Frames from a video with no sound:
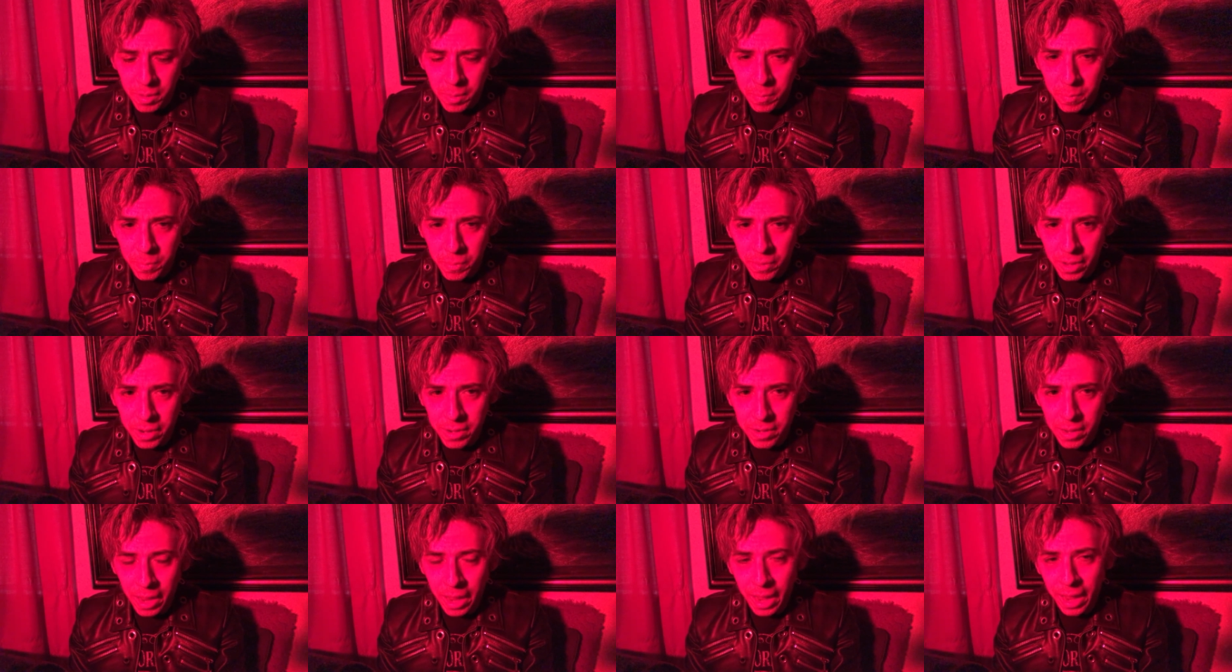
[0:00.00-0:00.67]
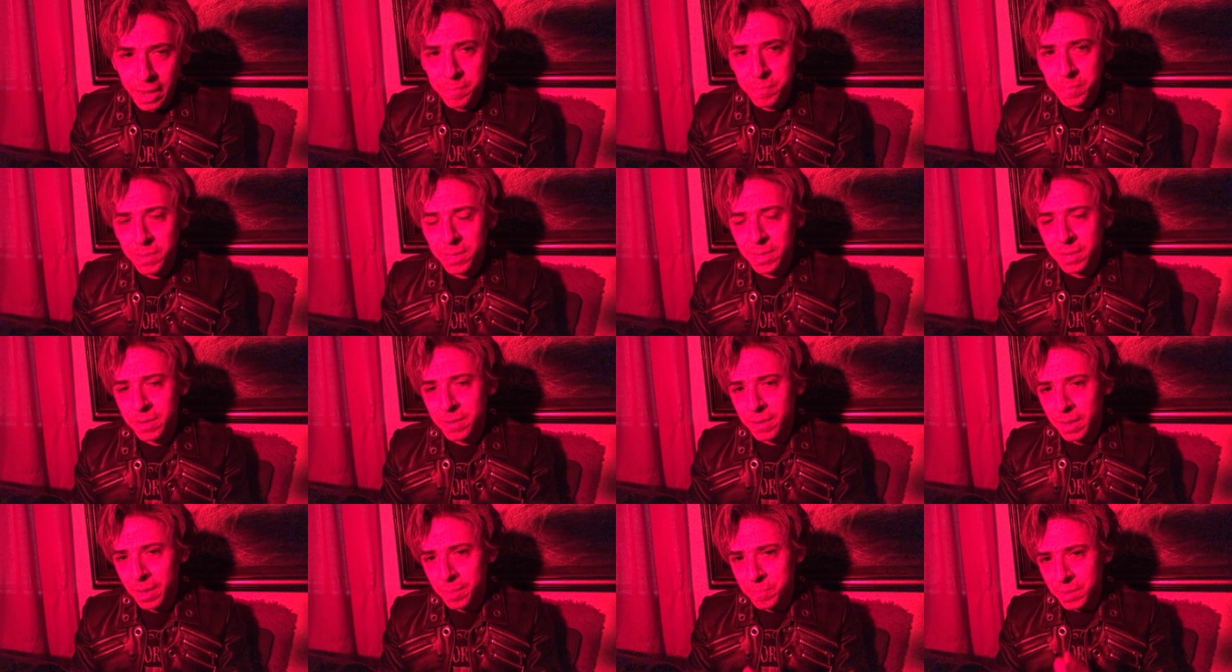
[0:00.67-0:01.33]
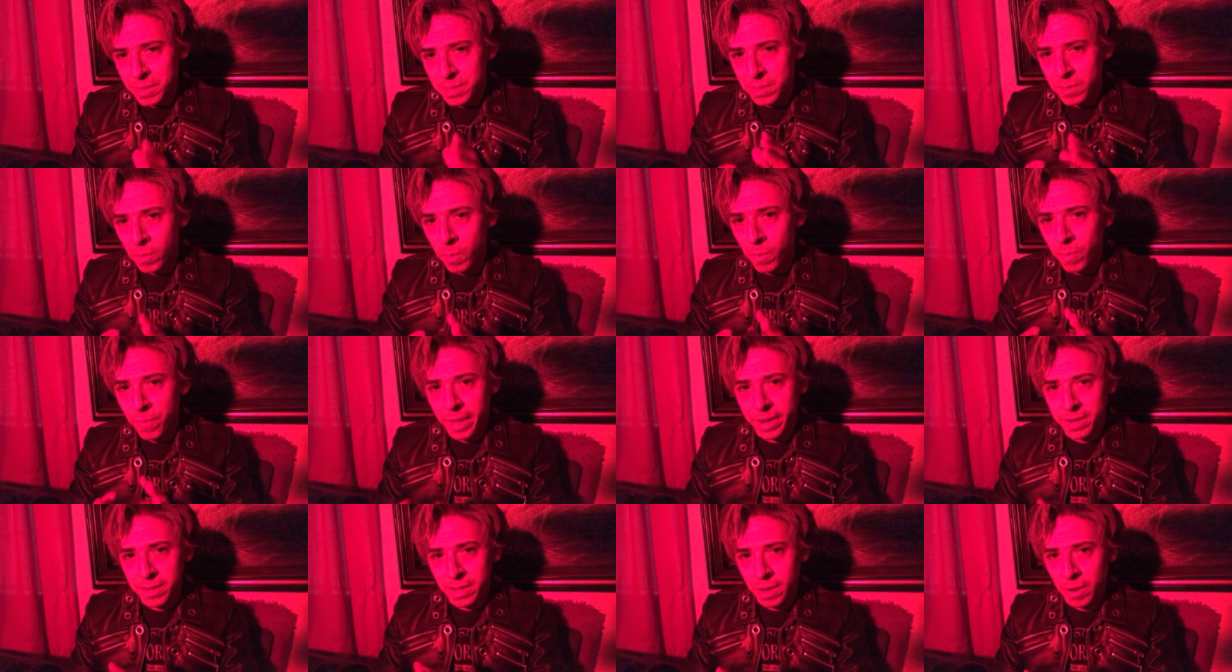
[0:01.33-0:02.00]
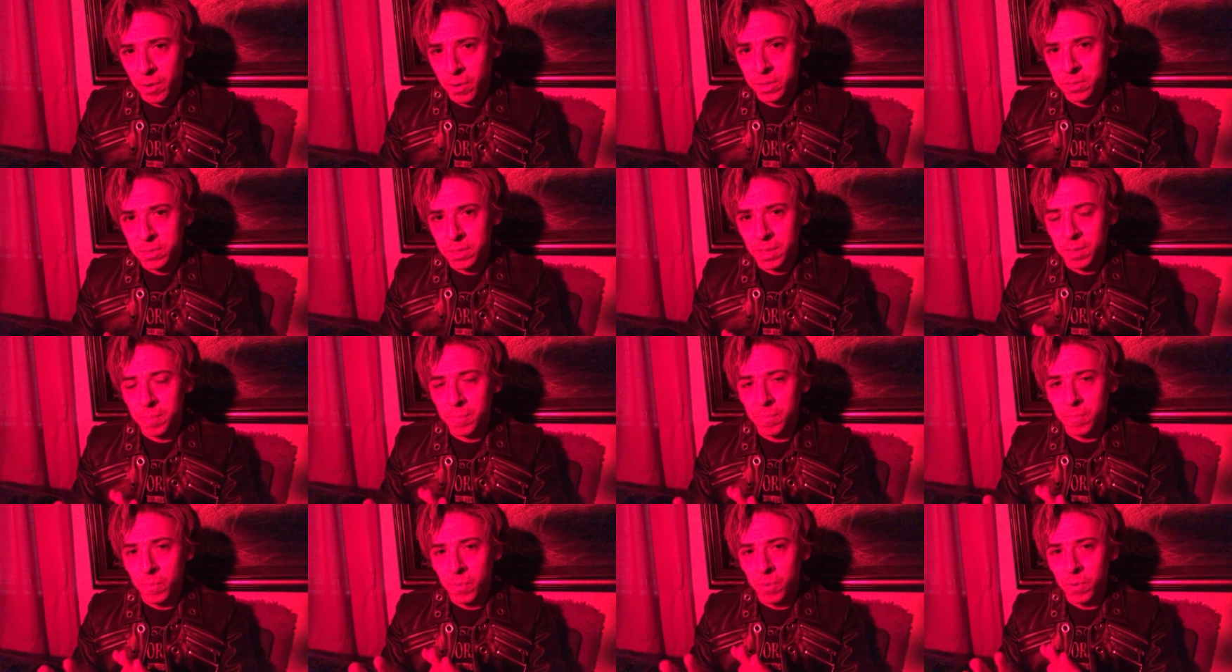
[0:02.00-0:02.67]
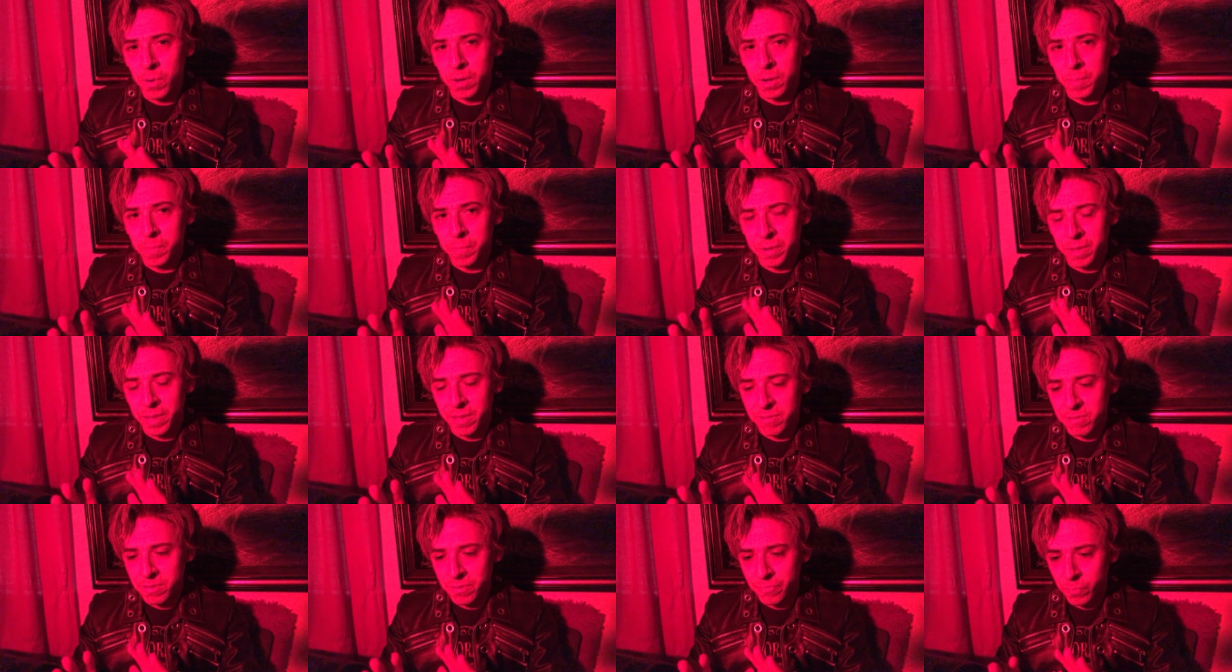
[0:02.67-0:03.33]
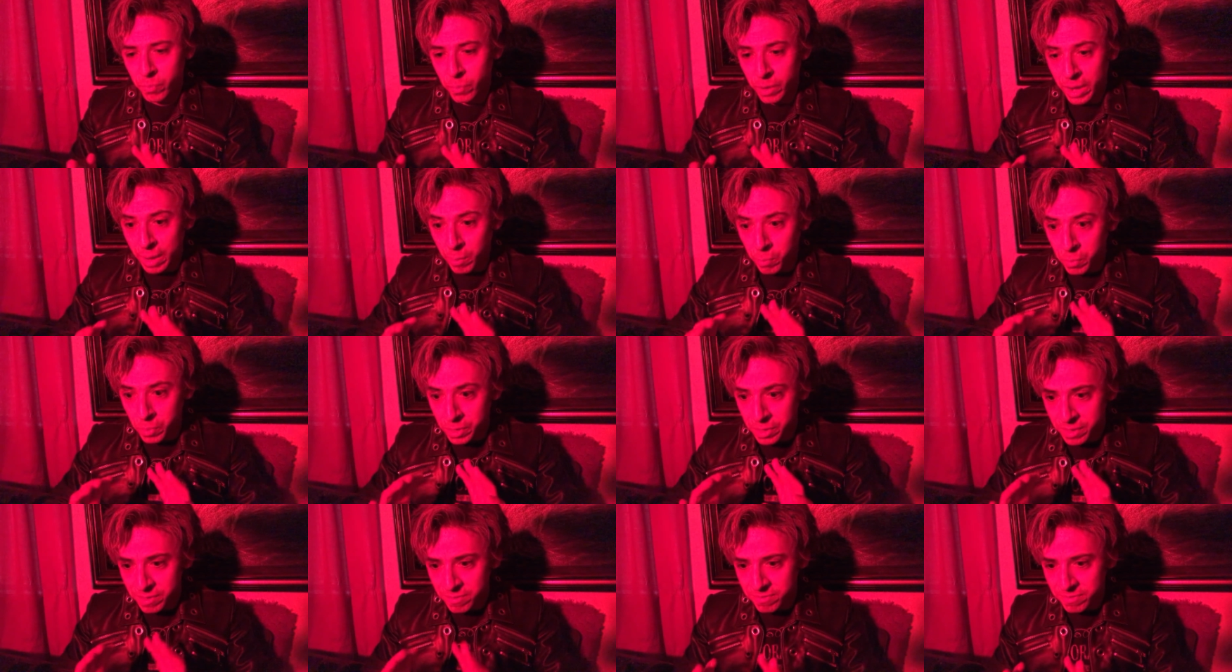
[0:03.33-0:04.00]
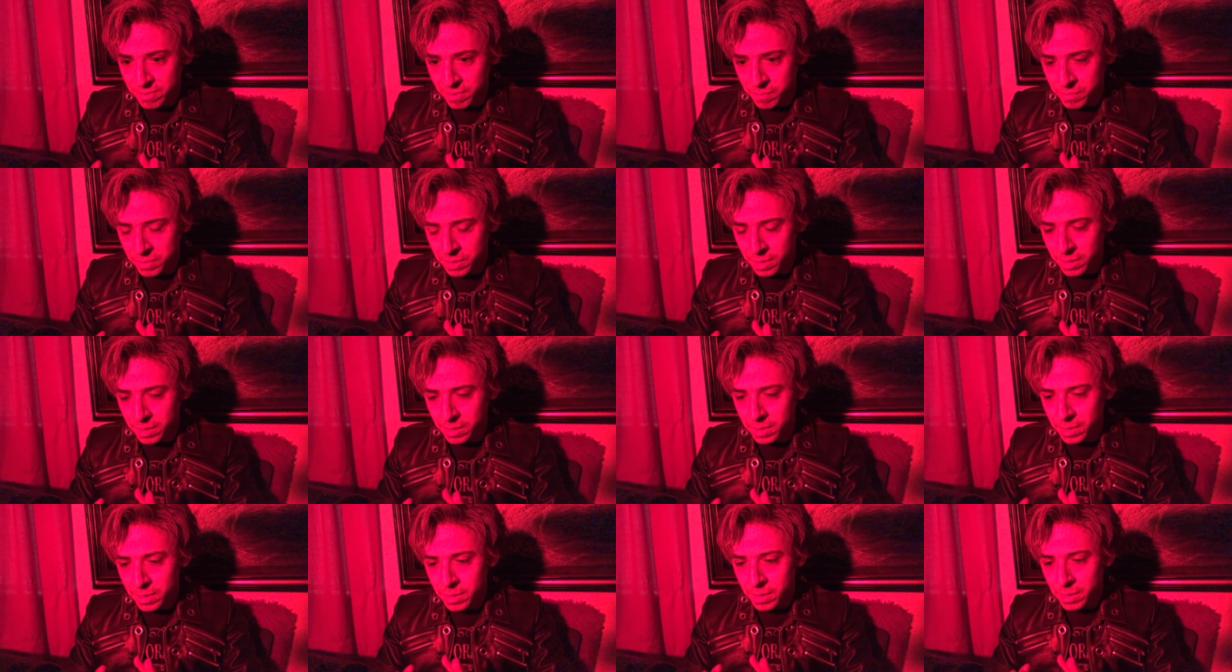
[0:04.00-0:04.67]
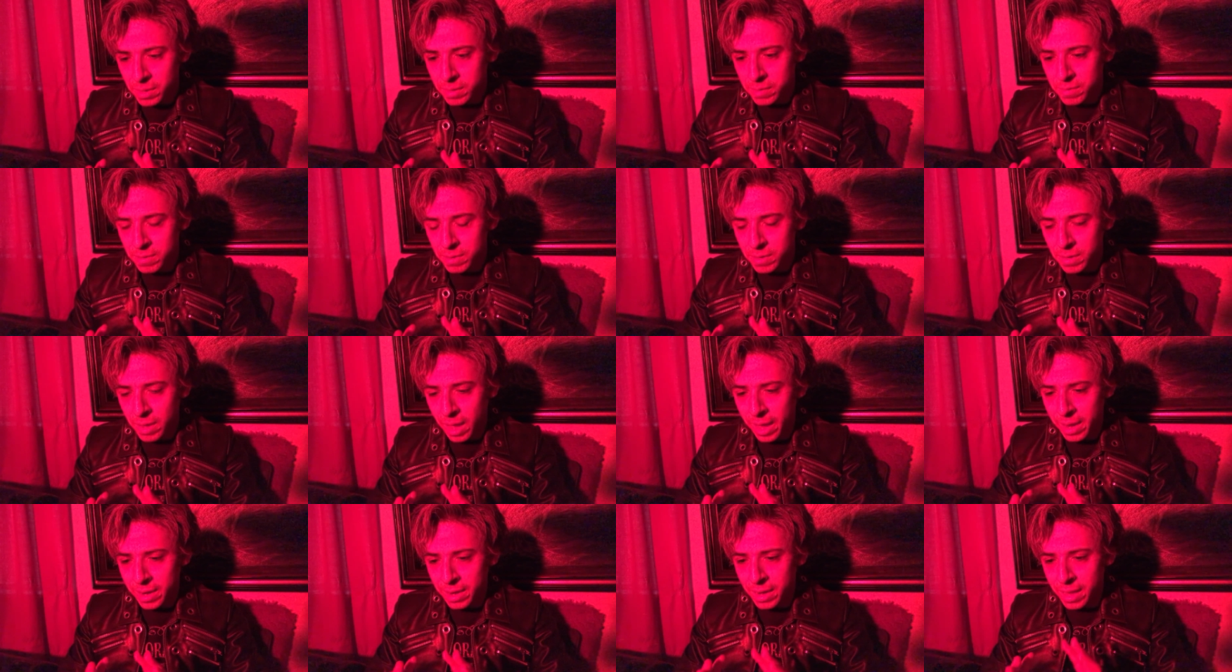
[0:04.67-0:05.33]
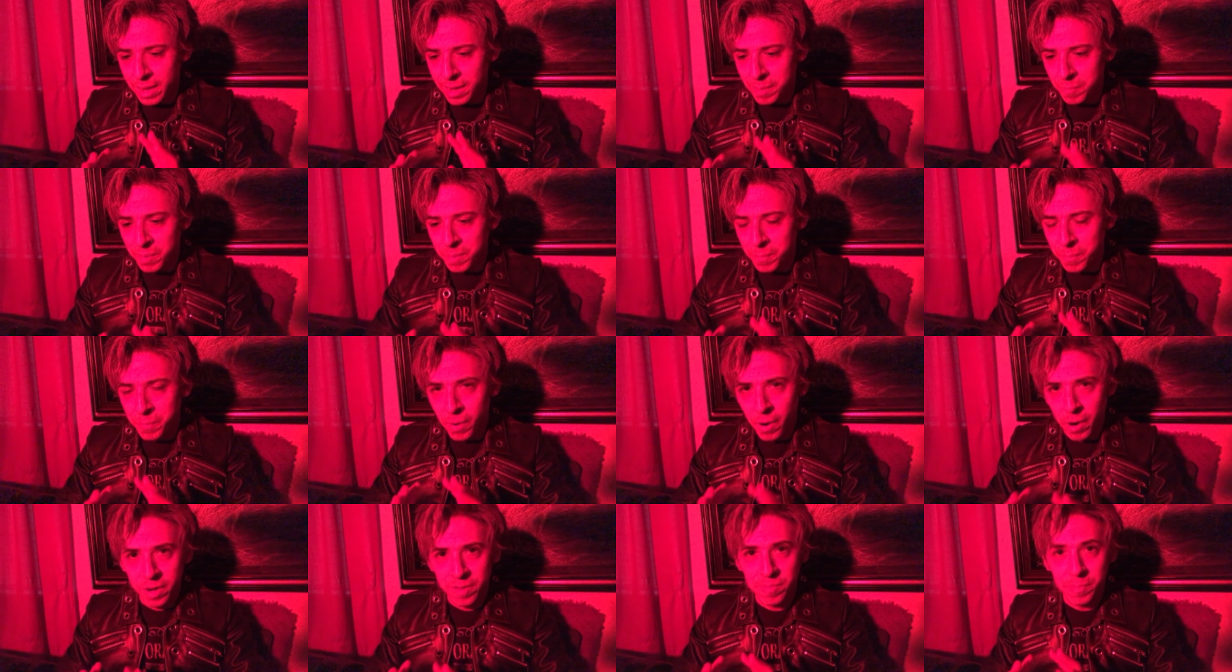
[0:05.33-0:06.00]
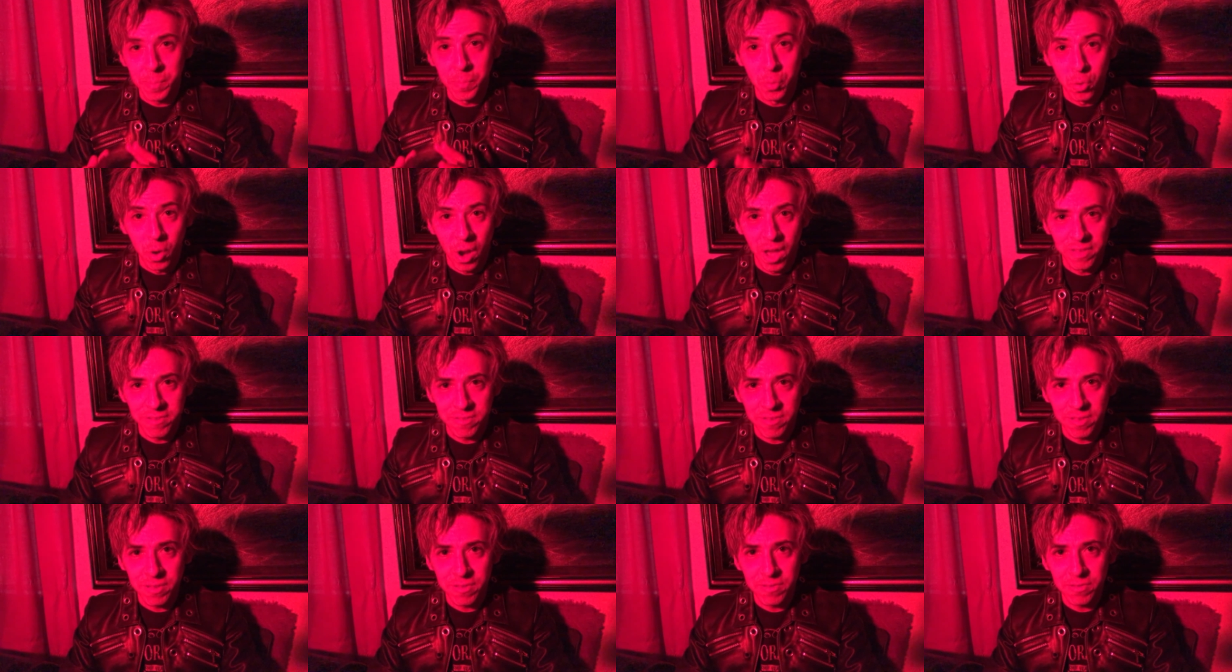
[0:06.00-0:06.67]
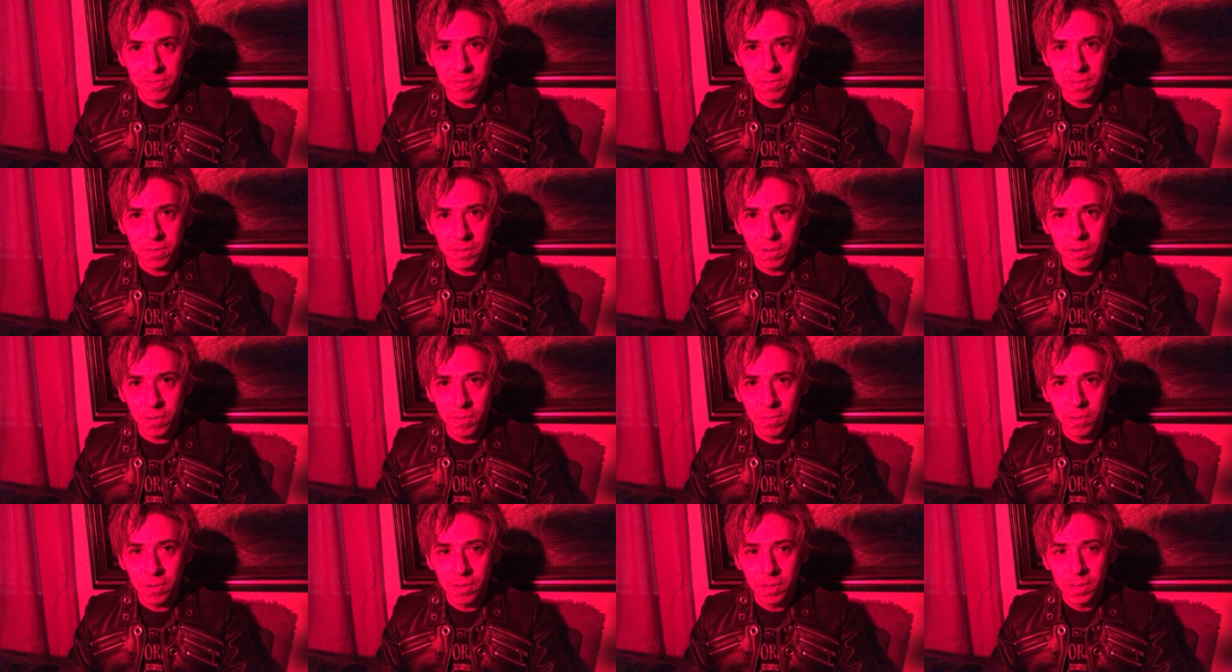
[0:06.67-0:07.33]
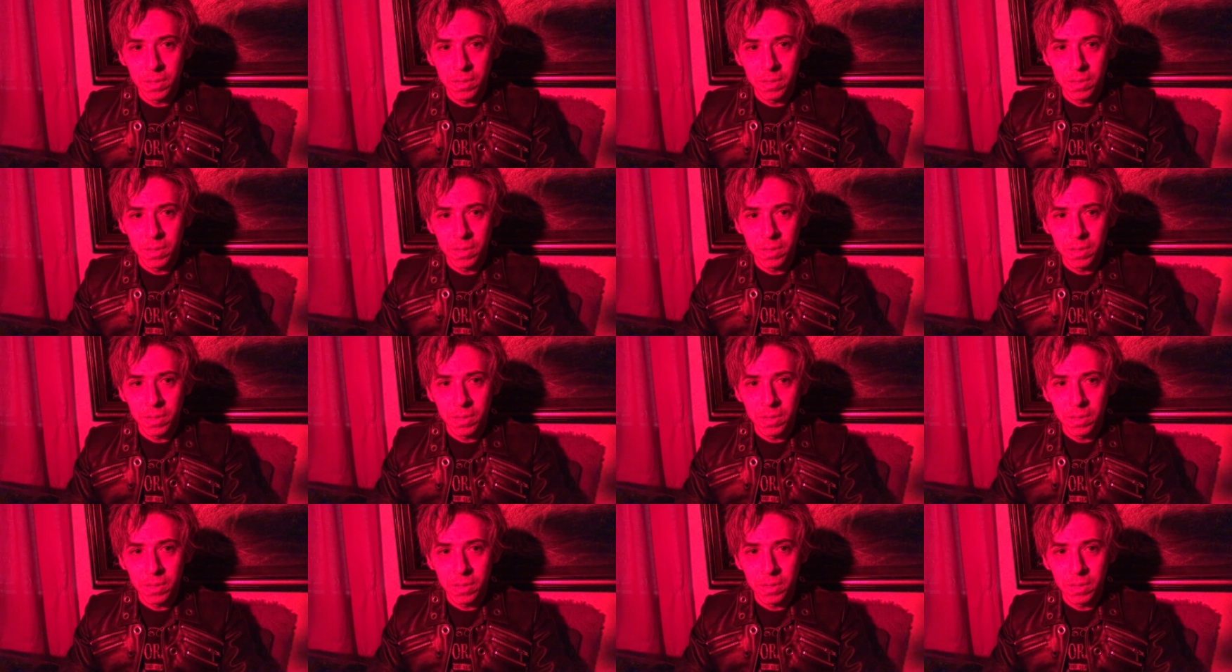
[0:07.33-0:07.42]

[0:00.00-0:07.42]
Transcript: But I, I mean it, I mean the whole not caring thing more in a place of when I release something to not let it be part of the process, you know,